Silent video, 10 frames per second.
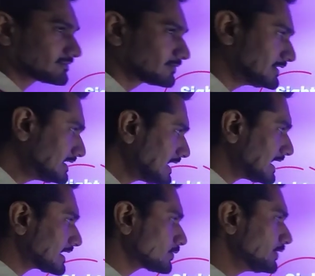we
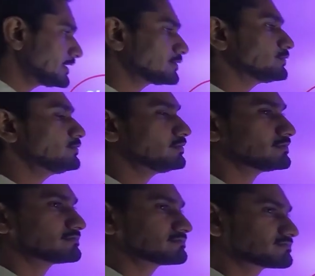are going
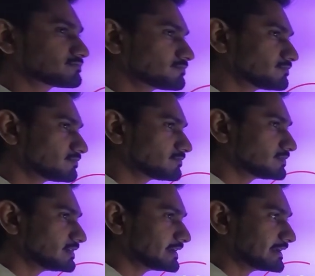to
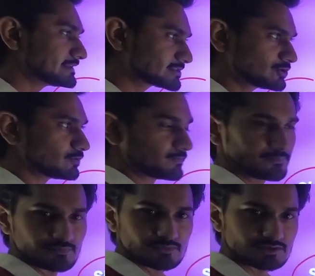
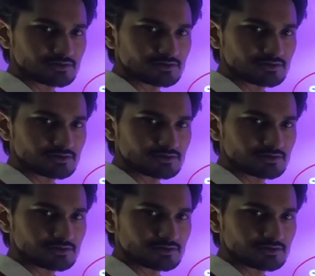assume the